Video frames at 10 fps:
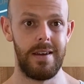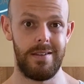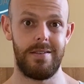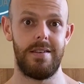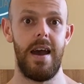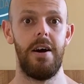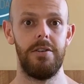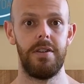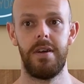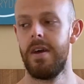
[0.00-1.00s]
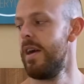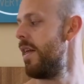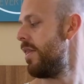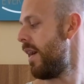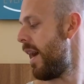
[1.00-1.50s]
sound.
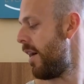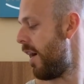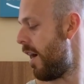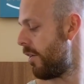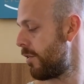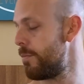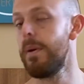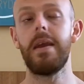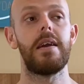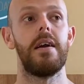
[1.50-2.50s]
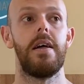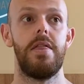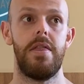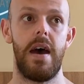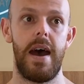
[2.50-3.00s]
They are a speaker
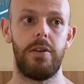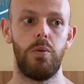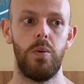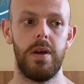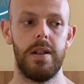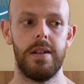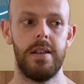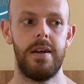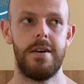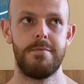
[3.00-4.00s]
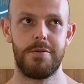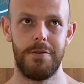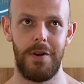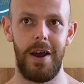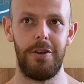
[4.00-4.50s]
that will
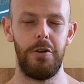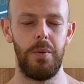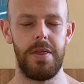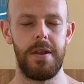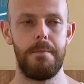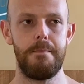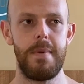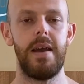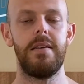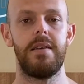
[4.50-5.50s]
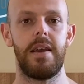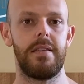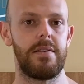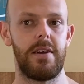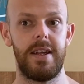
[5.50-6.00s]
provide you with an amazing
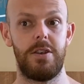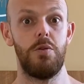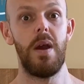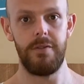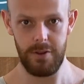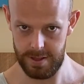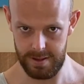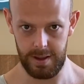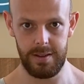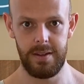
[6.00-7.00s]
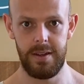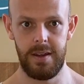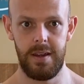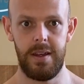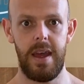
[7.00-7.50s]
insight to everything.
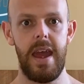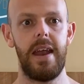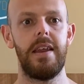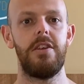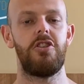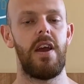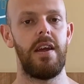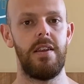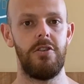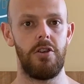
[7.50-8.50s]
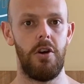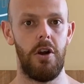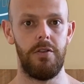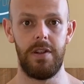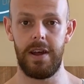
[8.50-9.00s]
Any change
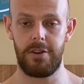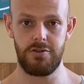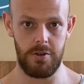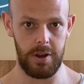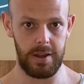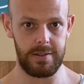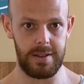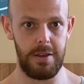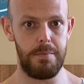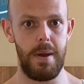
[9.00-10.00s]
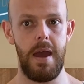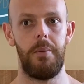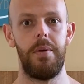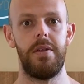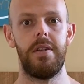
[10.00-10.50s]
of electronics that you pair
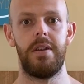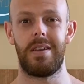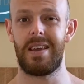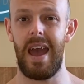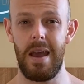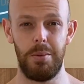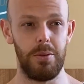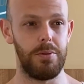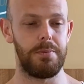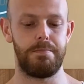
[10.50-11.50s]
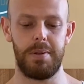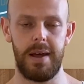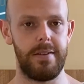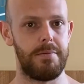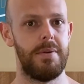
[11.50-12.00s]
with it, cables,
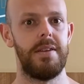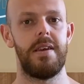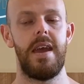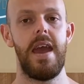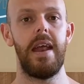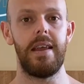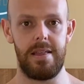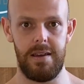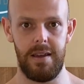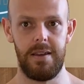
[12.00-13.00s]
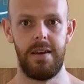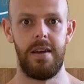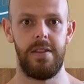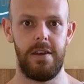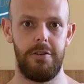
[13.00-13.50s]
placement, anything.
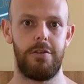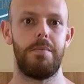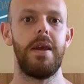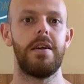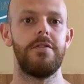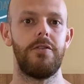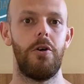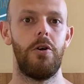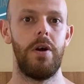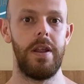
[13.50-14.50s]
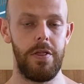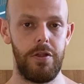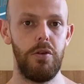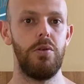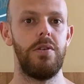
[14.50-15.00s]
They're a speaker for an
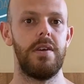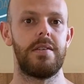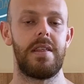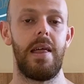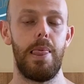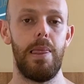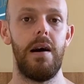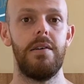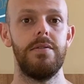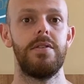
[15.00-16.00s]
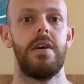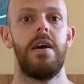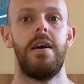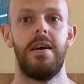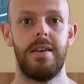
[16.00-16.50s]
enthusiast that loves
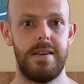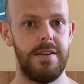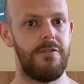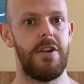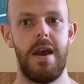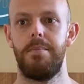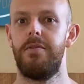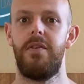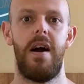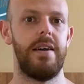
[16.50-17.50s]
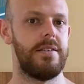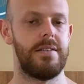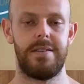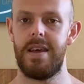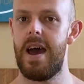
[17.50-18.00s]
different amplifiers,
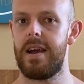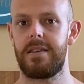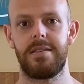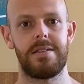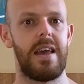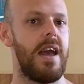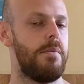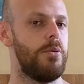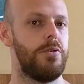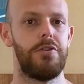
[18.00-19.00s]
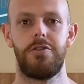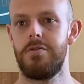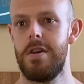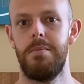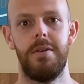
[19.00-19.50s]
DACs, cables,
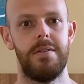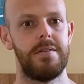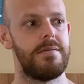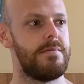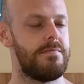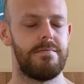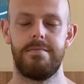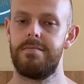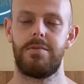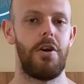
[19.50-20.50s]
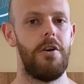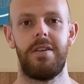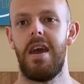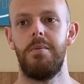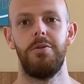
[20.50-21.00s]
streamers,
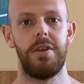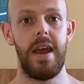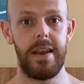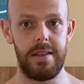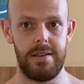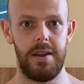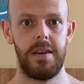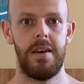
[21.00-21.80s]
turntables, anything.